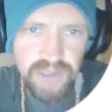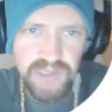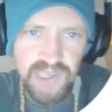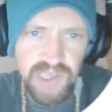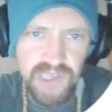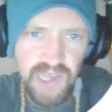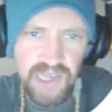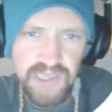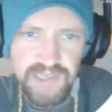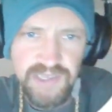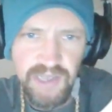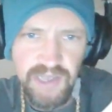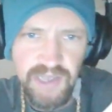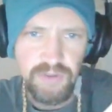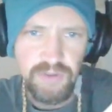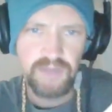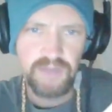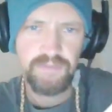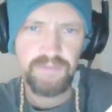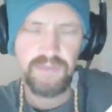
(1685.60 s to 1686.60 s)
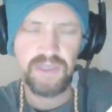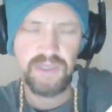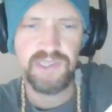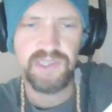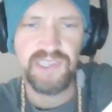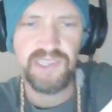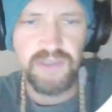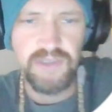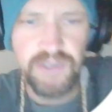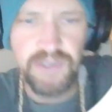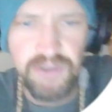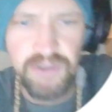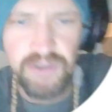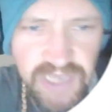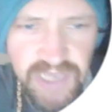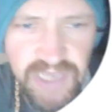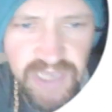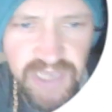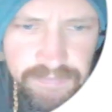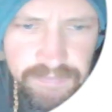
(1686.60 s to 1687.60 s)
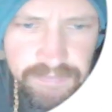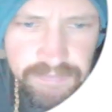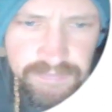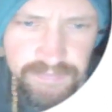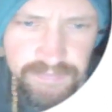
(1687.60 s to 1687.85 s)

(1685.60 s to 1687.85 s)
designs that were considered during the time,